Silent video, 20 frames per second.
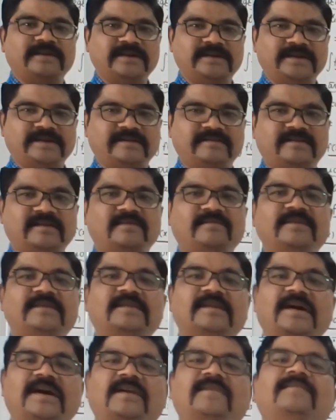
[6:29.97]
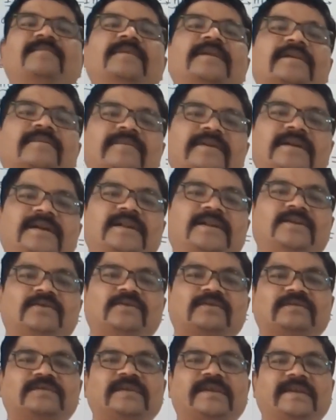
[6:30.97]
integration which are frequently
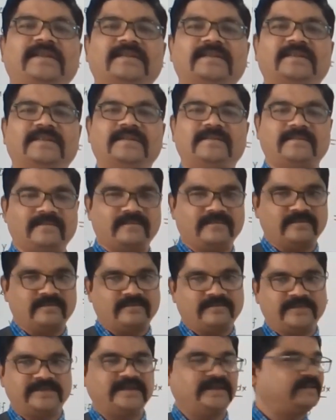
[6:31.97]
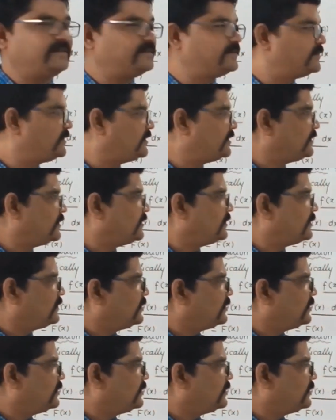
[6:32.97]
used in physics.